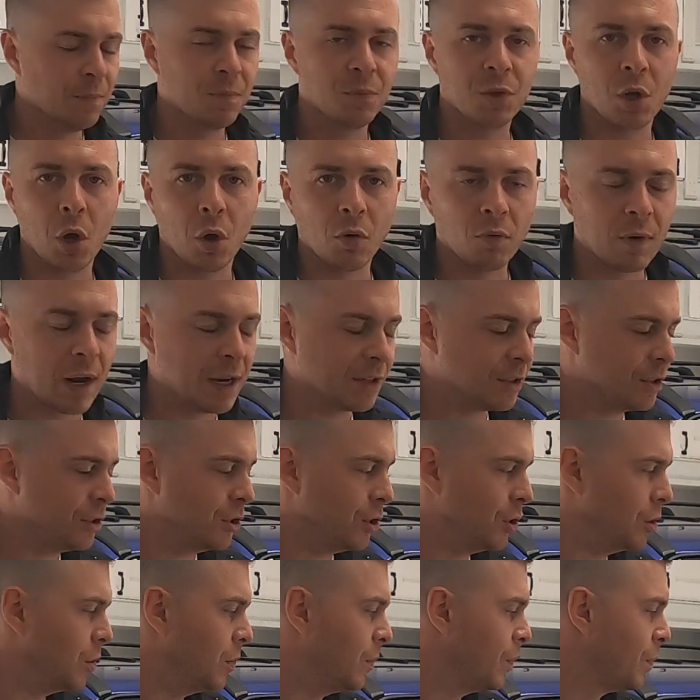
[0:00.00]
no
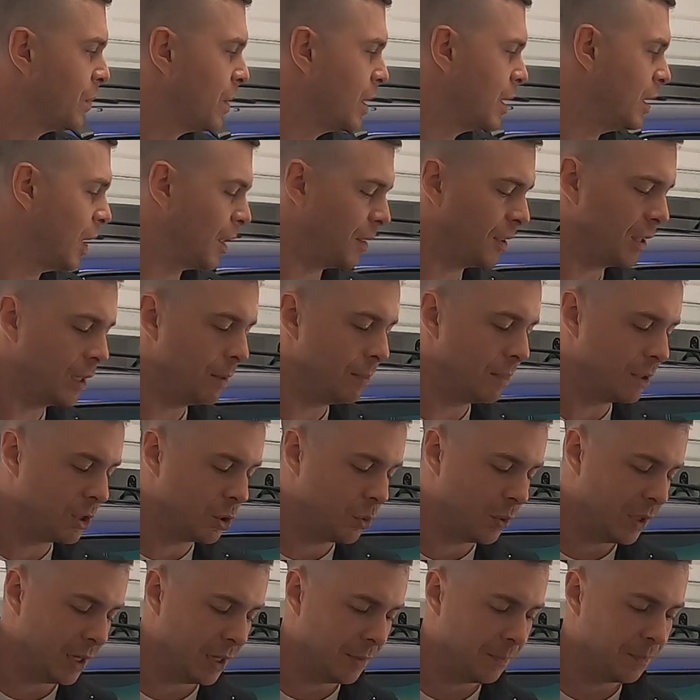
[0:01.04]
residue, nothing in
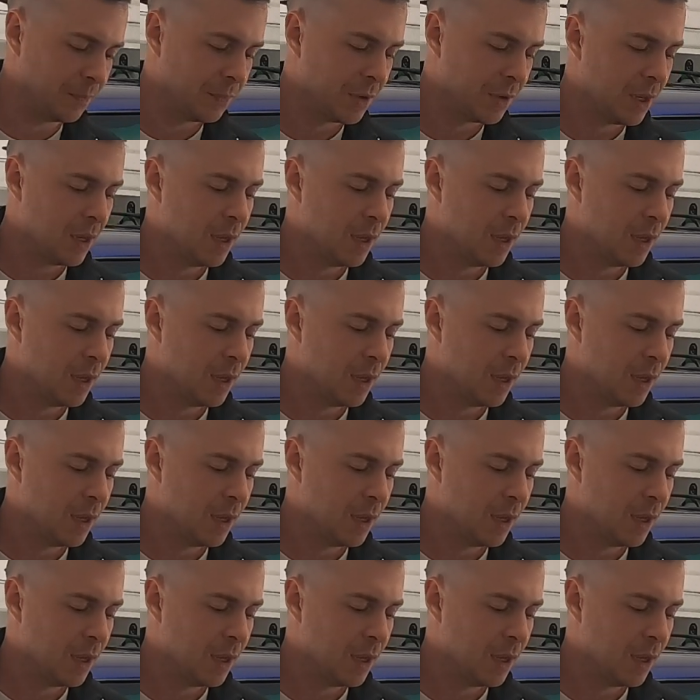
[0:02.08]
between.